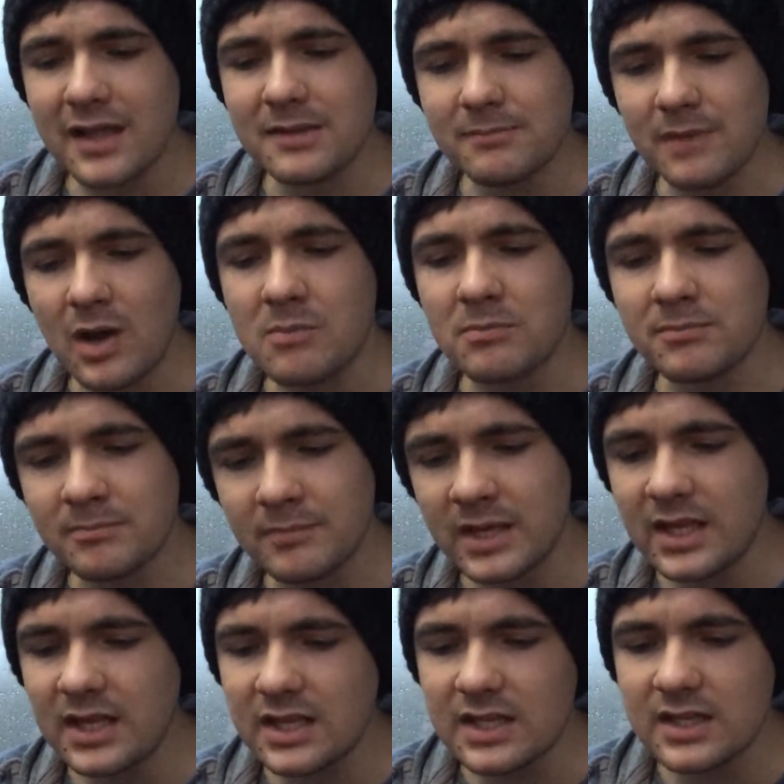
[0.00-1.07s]
blame on
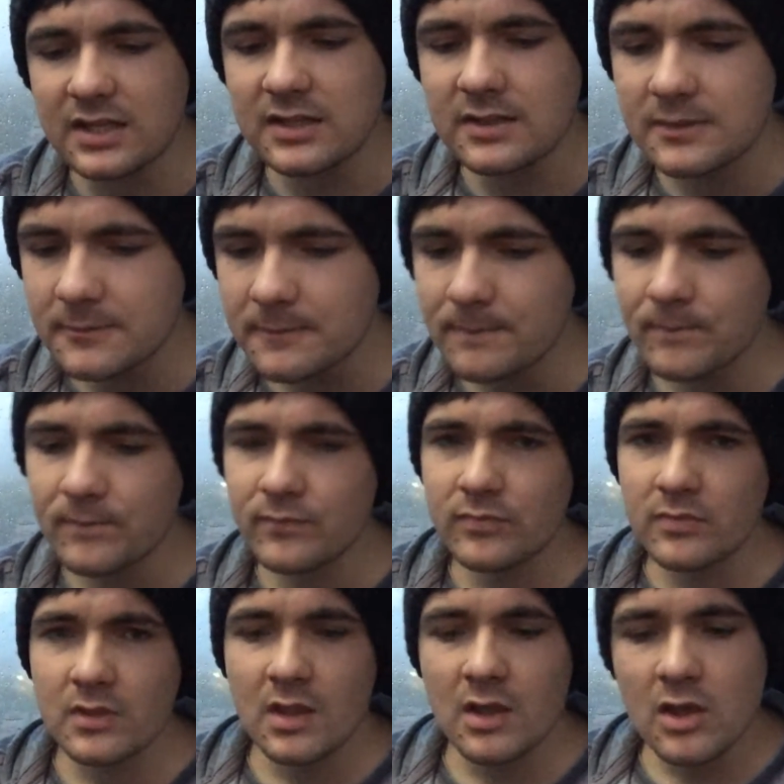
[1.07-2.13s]

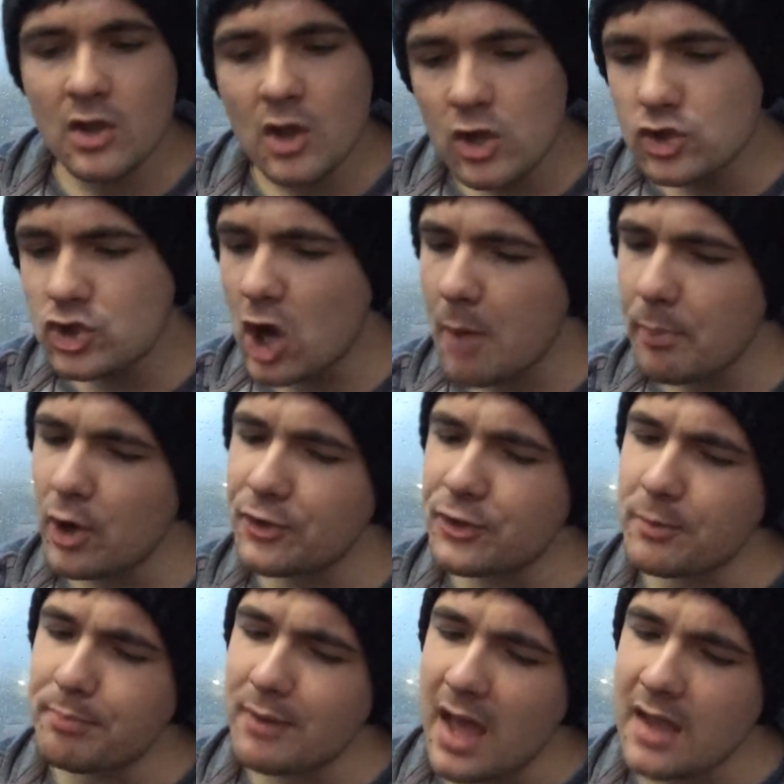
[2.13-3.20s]
me. Don't put
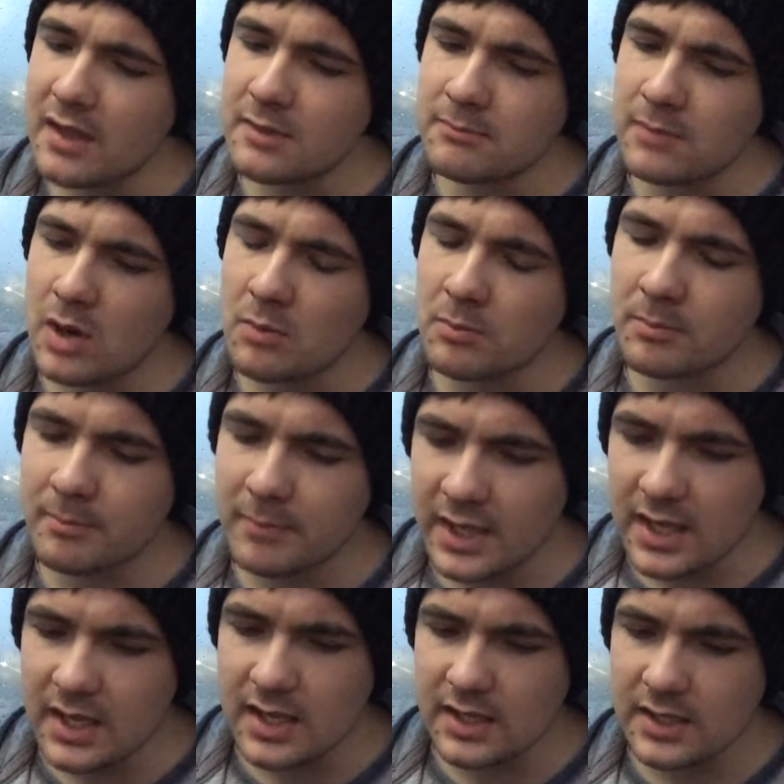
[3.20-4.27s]
the blame on
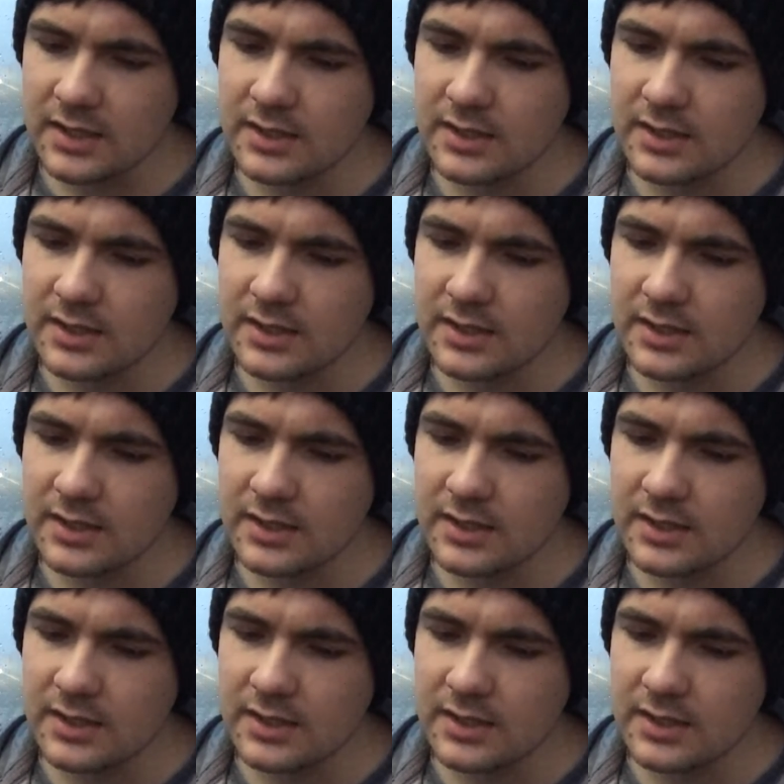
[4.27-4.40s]
me.